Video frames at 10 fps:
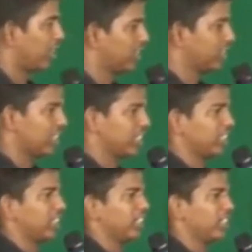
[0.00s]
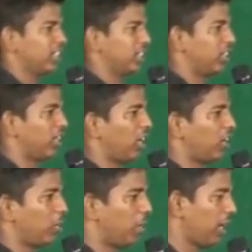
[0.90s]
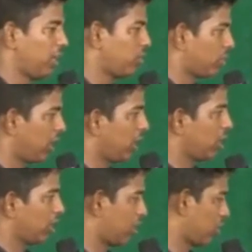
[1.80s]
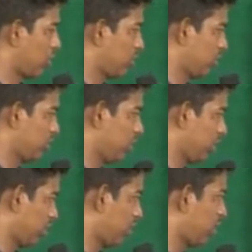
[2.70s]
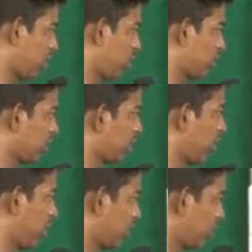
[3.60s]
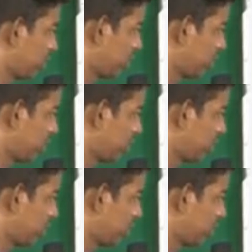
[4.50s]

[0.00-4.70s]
understand that our mind only controls us and we are not controlling it.